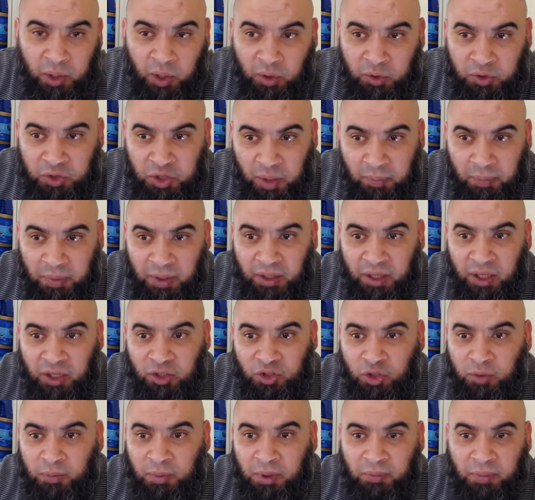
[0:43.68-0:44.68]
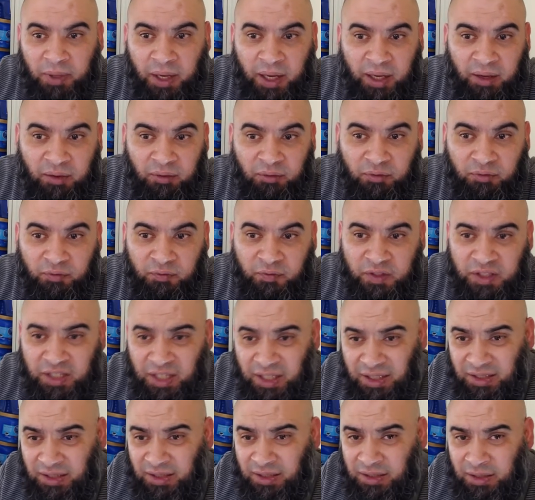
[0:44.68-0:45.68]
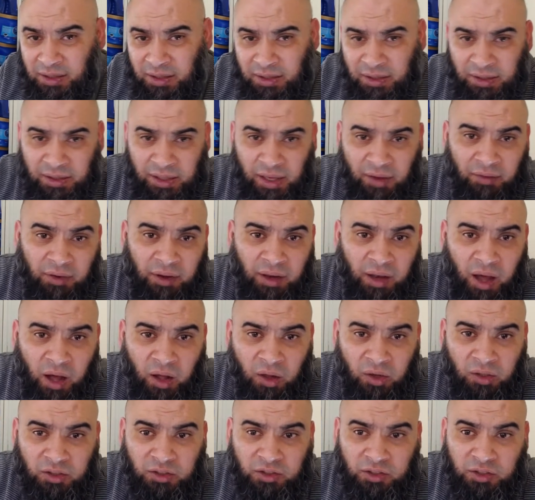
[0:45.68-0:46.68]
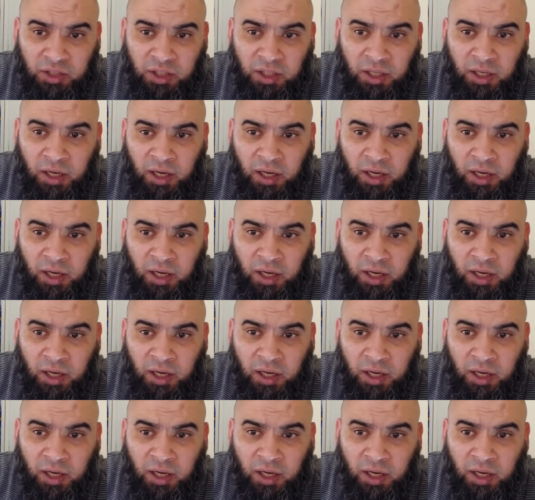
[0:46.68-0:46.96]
shipping, they should be paying $6-7,